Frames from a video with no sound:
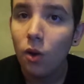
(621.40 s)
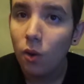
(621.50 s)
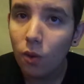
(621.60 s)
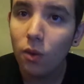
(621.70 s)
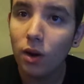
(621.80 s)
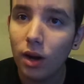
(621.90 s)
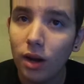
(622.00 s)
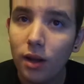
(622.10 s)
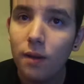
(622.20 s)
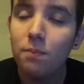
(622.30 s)
or
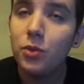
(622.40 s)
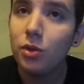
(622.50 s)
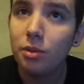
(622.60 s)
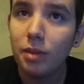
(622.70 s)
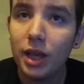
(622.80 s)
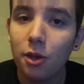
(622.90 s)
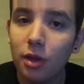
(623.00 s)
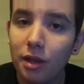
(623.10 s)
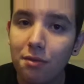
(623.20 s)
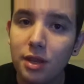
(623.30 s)
you can make your
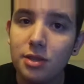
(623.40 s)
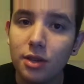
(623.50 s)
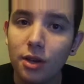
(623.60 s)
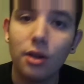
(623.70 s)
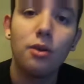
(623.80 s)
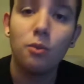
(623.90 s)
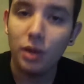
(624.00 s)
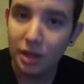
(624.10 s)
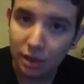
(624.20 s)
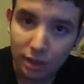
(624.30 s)
life easier
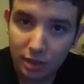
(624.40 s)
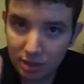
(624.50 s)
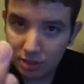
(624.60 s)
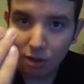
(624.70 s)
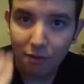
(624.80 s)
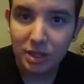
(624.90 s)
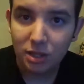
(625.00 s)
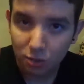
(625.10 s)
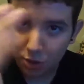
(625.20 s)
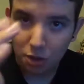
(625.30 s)
with, this is
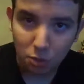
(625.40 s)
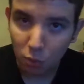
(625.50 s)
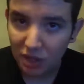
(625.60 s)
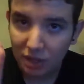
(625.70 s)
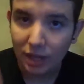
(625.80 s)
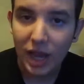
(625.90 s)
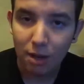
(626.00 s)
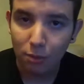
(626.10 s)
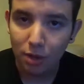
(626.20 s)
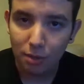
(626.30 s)
obviously just with the
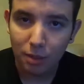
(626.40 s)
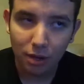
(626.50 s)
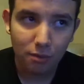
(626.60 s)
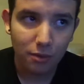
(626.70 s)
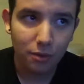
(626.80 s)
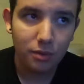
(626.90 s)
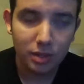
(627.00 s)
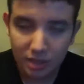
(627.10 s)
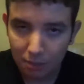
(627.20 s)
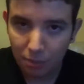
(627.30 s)
camera and a microphone, a
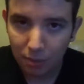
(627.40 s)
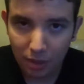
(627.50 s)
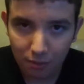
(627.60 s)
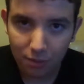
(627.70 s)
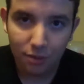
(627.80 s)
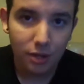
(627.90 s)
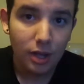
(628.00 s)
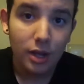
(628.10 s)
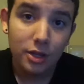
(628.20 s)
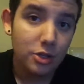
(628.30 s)
separate microphone.
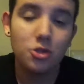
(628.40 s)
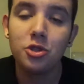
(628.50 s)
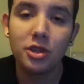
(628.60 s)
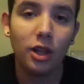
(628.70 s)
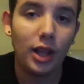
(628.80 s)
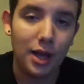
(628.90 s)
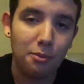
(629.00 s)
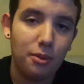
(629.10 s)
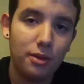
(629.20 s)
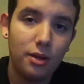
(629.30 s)
You just clap,
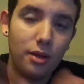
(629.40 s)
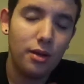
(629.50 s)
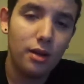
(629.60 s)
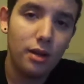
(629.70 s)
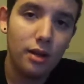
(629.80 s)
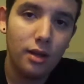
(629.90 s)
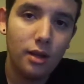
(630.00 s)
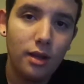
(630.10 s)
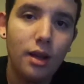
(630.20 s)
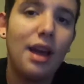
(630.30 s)

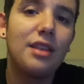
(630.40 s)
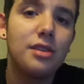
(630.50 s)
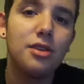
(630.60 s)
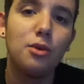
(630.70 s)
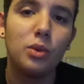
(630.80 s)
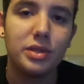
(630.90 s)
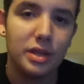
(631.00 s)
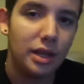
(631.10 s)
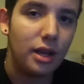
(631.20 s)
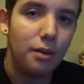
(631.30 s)
and then you would
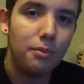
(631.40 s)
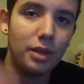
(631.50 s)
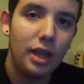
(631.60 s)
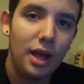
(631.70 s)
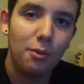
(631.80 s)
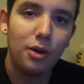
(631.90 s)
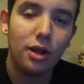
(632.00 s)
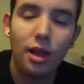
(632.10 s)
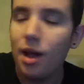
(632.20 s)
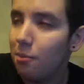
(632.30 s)
sync up the camera
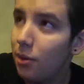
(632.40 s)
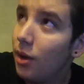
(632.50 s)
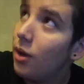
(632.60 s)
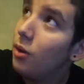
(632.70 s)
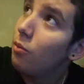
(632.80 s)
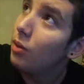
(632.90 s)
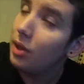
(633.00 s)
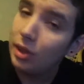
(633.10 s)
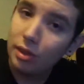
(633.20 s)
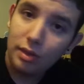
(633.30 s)
clap
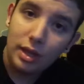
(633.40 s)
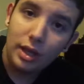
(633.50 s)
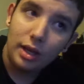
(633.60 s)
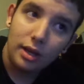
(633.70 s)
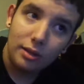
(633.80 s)
with the